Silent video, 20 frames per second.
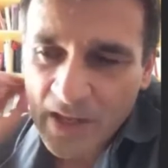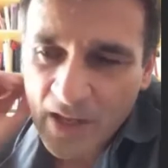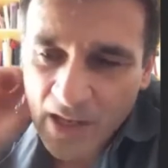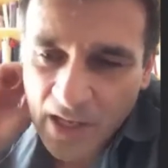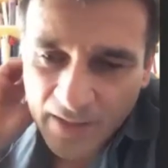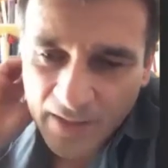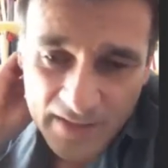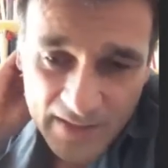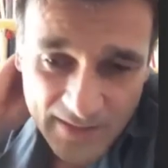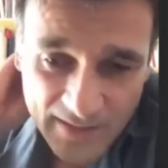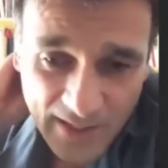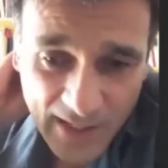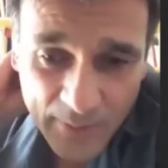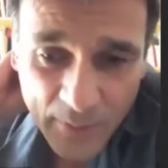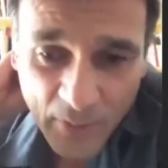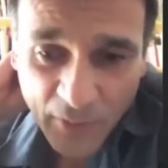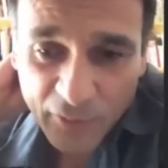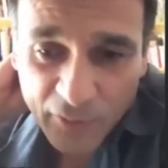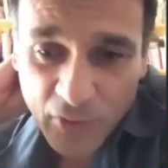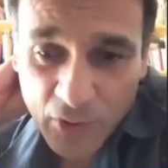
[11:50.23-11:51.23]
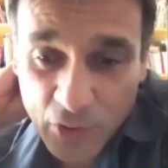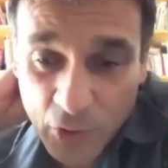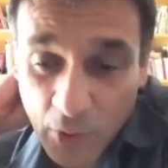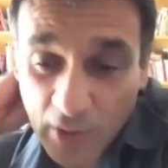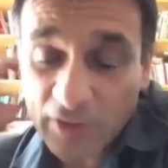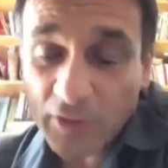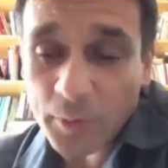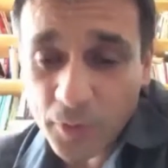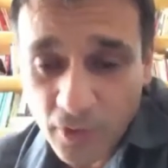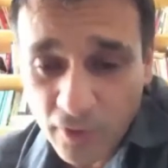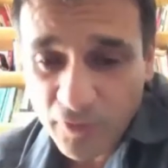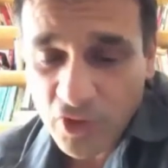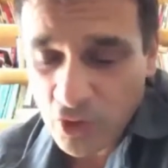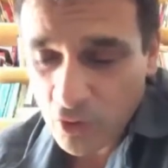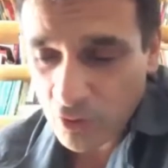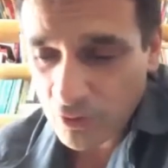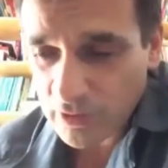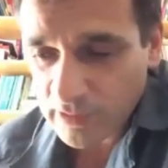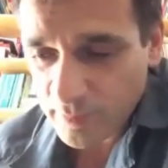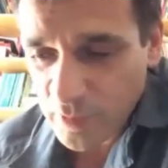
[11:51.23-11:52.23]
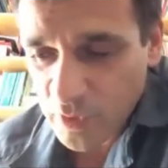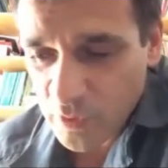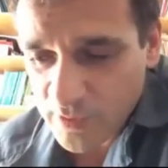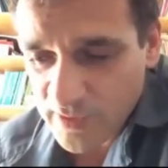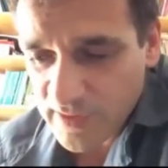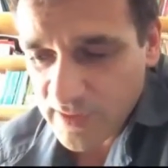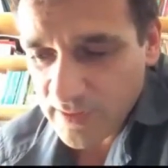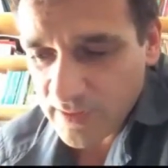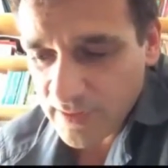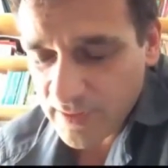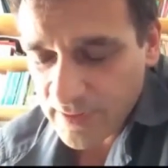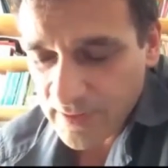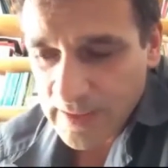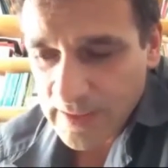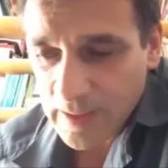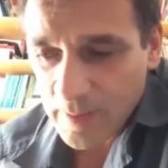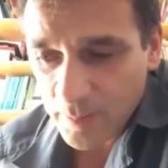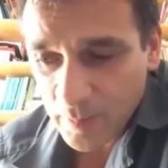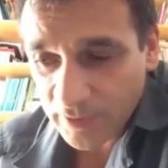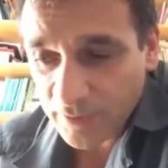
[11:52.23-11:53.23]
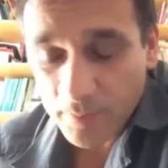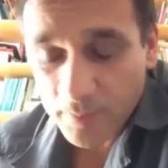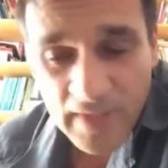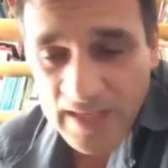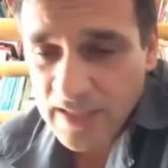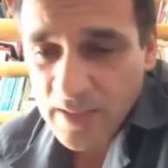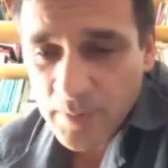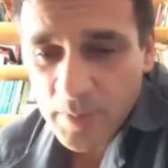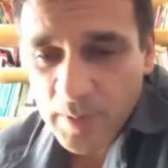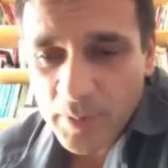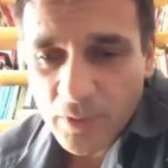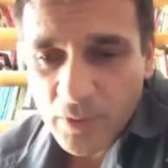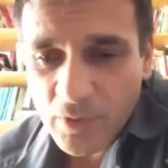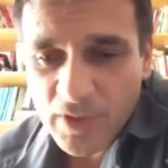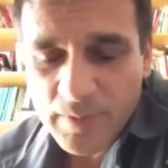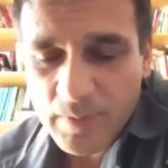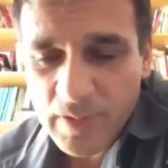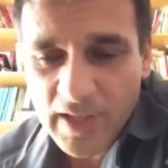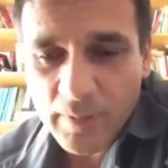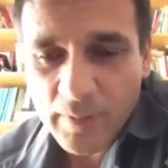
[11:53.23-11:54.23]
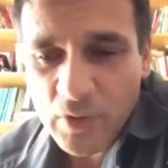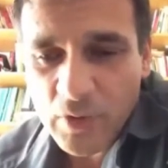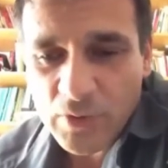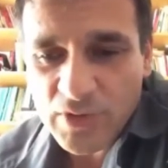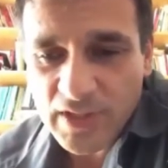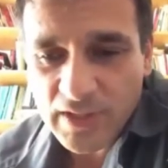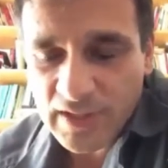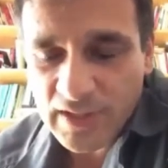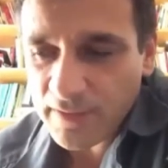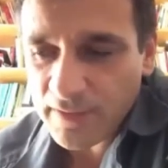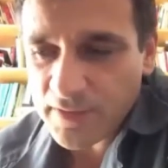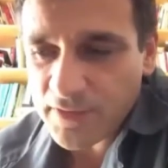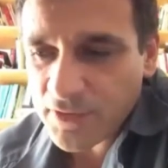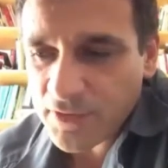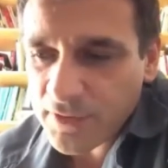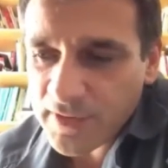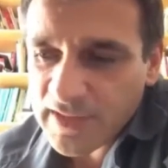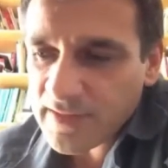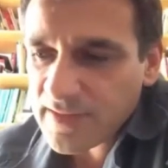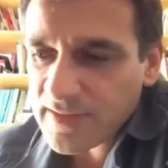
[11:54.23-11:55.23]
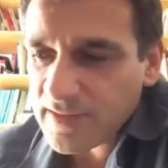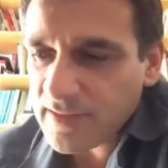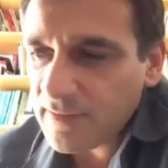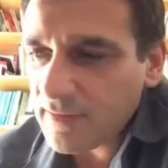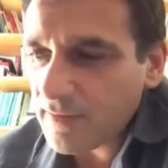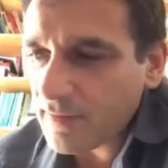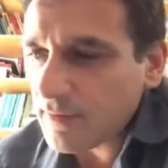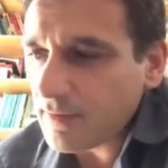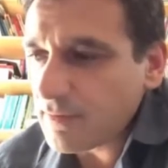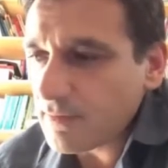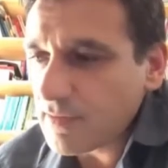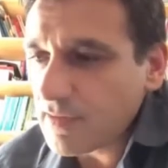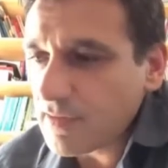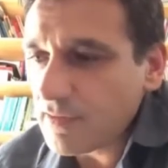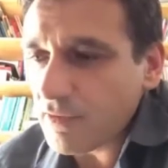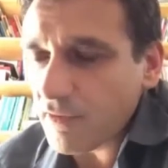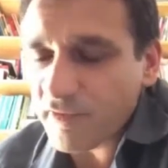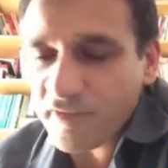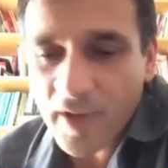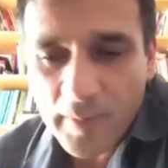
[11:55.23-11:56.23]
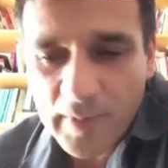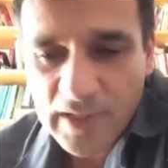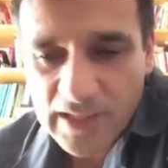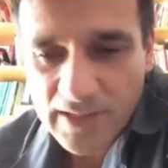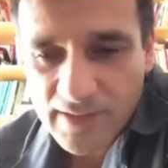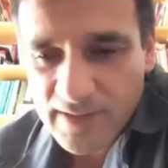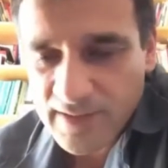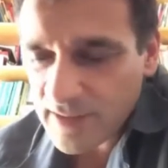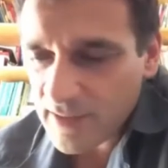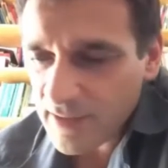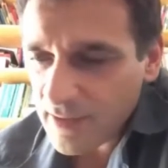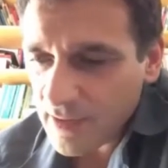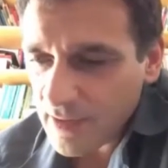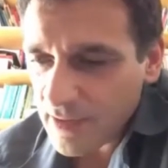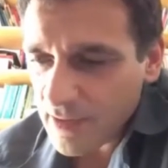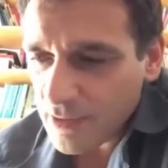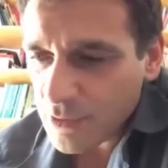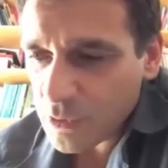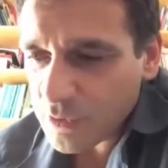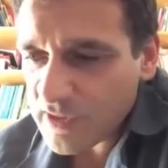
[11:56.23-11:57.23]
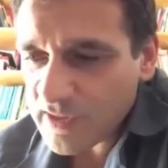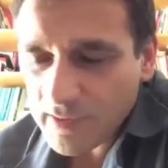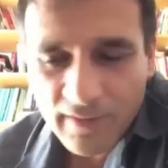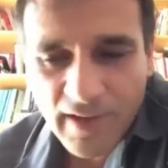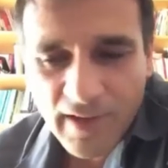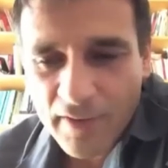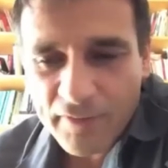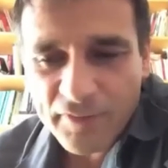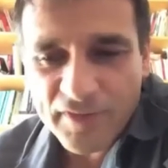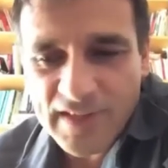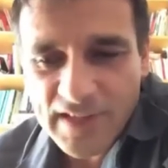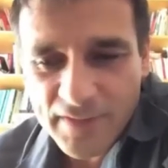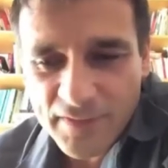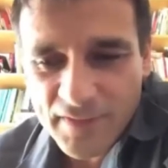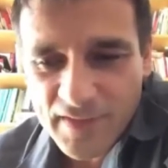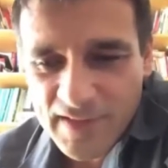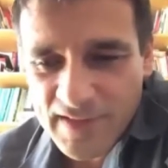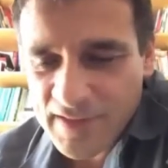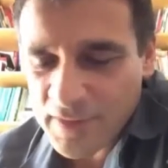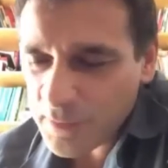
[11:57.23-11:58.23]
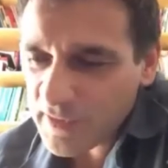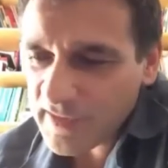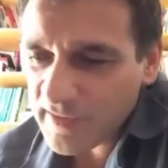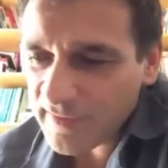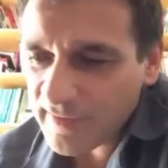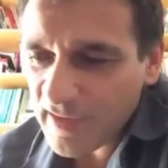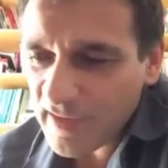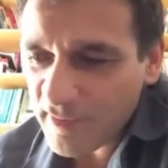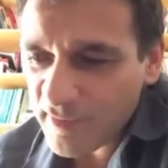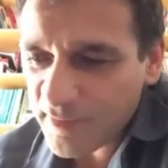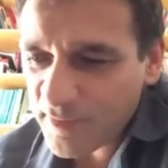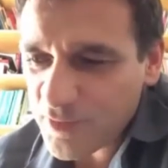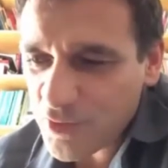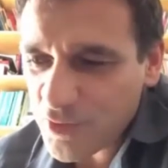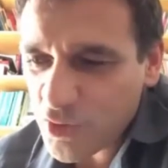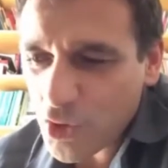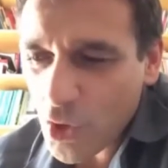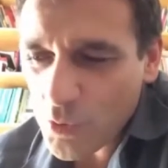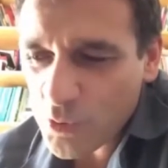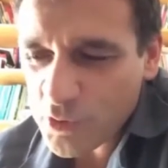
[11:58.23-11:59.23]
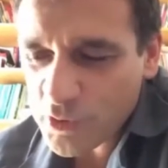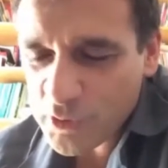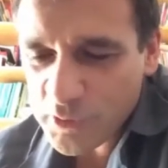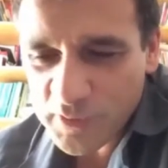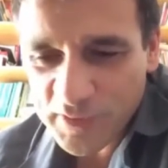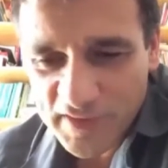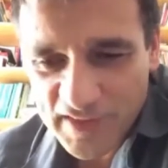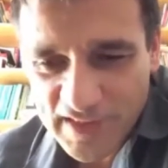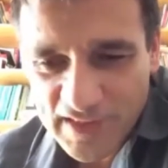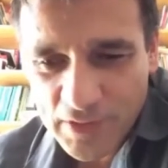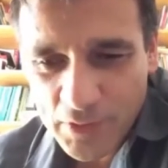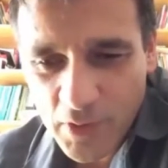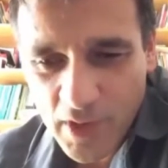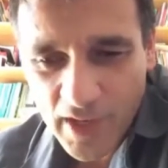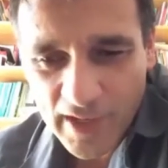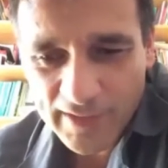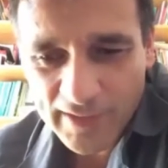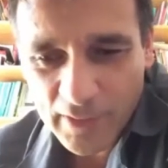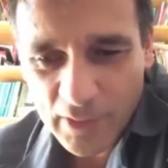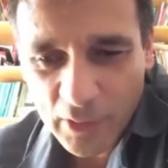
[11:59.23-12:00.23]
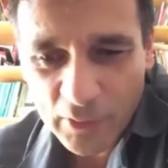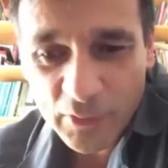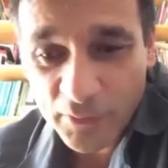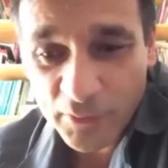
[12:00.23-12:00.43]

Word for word: At this time, of course, you have the professional music, but many people was playing music in the streets, in the families. You didn't have TVs, you didn't have shows to see. You had a lot of